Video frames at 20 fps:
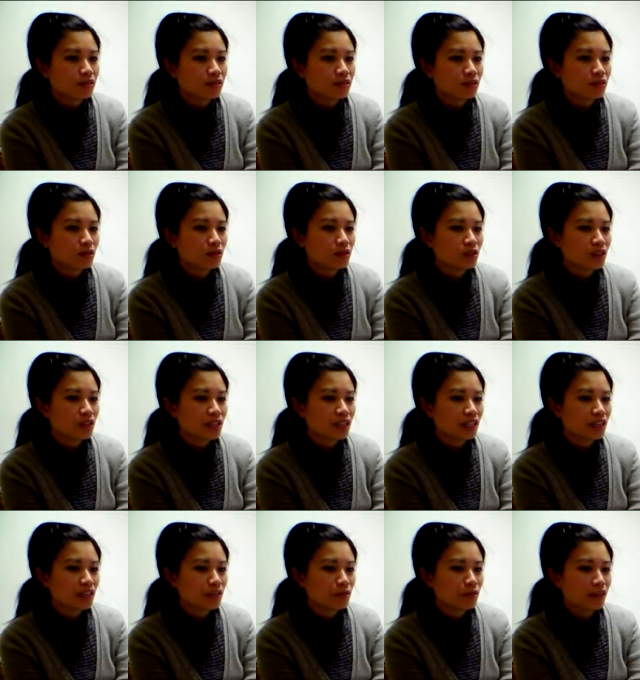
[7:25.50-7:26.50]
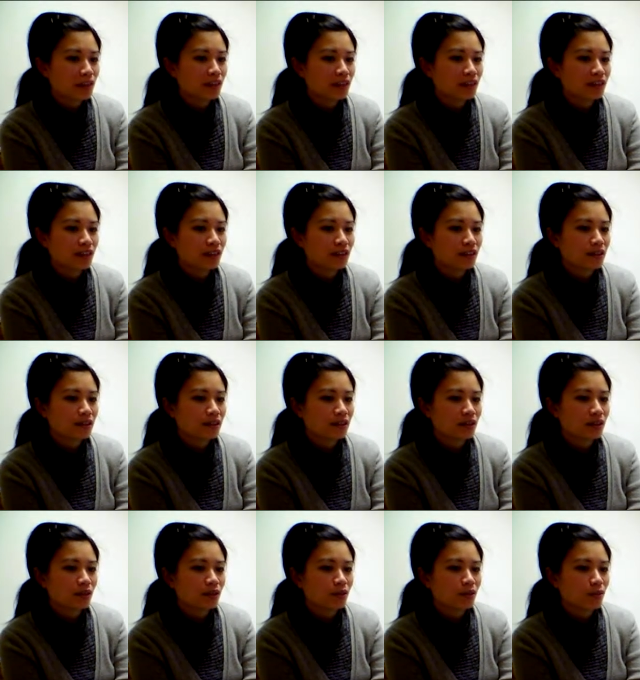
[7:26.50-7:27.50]
usually when I
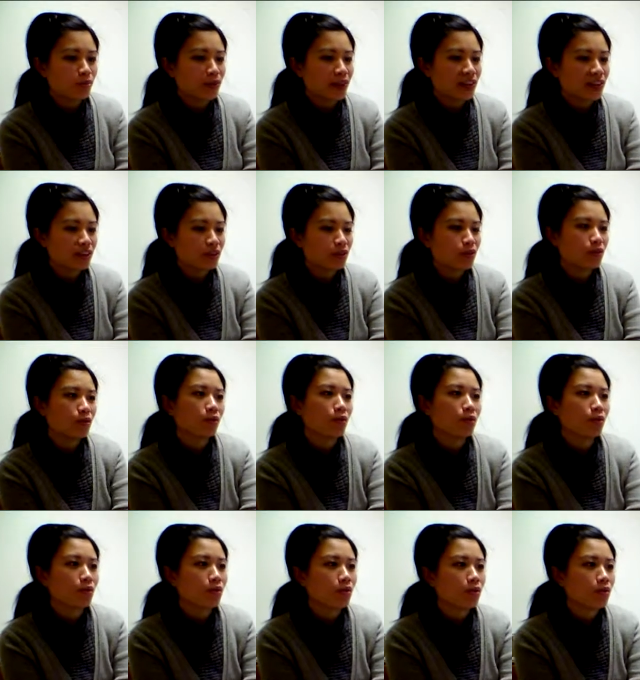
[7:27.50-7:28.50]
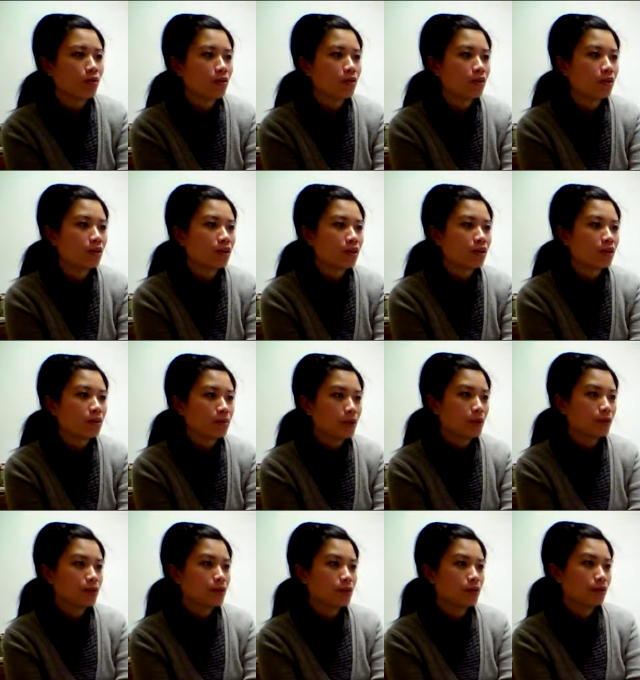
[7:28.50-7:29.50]
go to the bank or
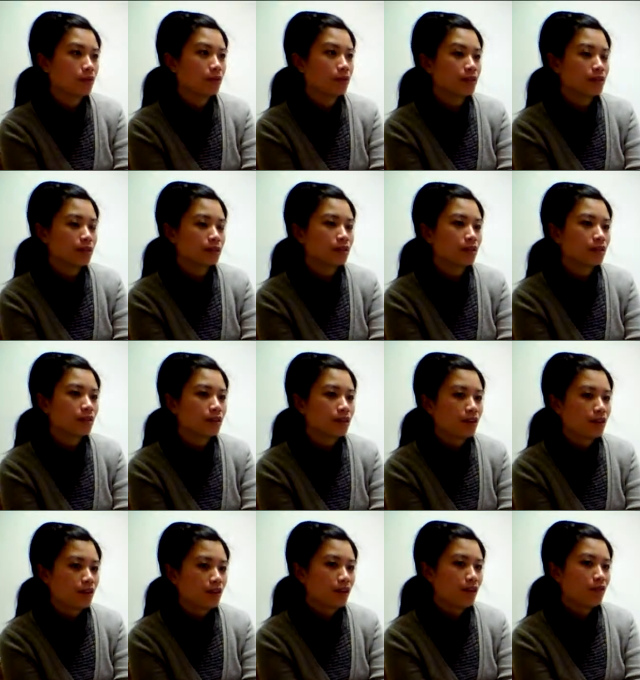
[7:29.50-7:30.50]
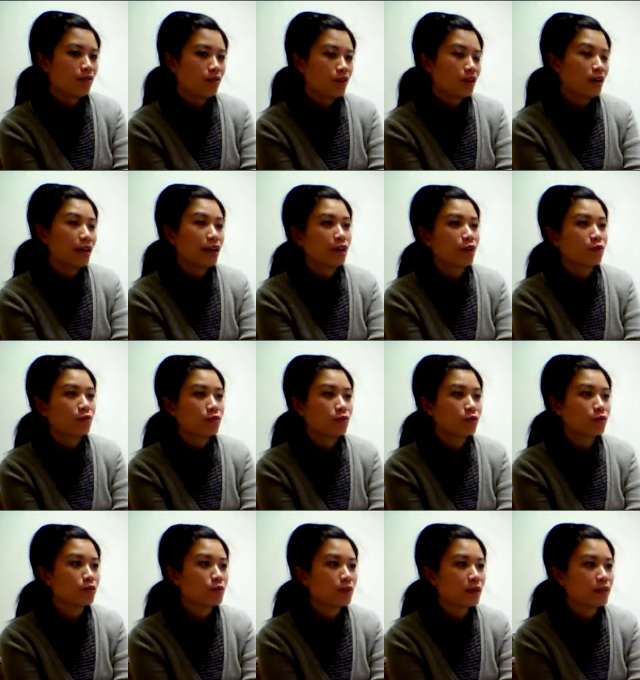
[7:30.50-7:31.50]
post office, they're very
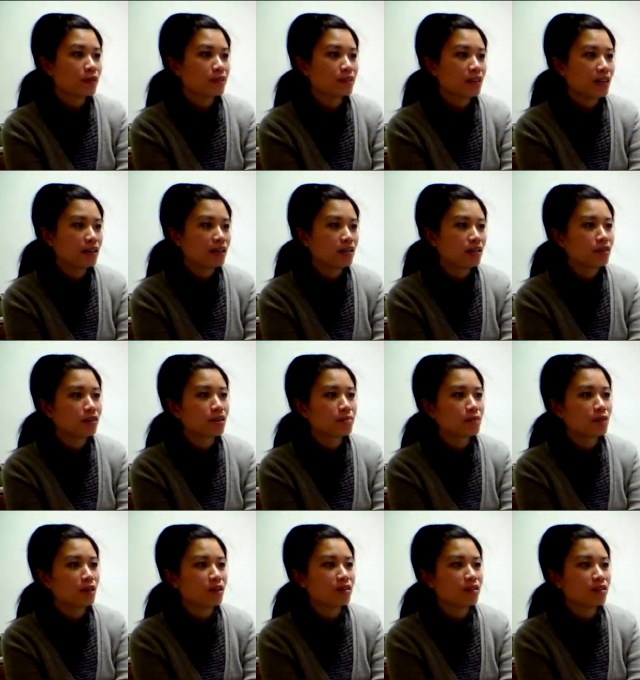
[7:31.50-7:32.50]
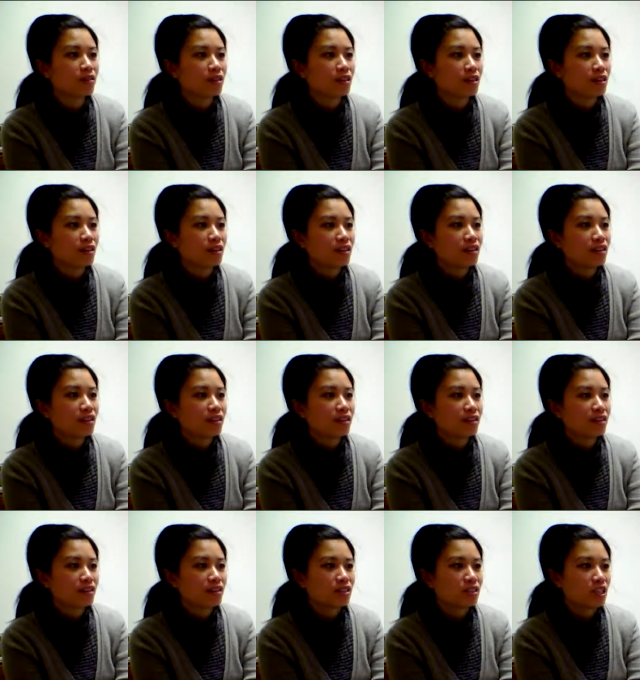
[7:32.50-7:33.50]
helpful because they know I'm not
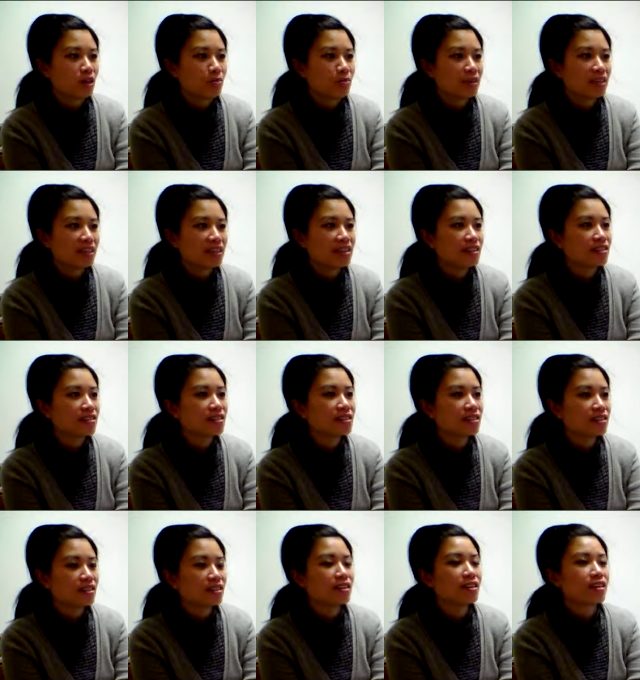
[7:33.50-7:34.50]
Japanese.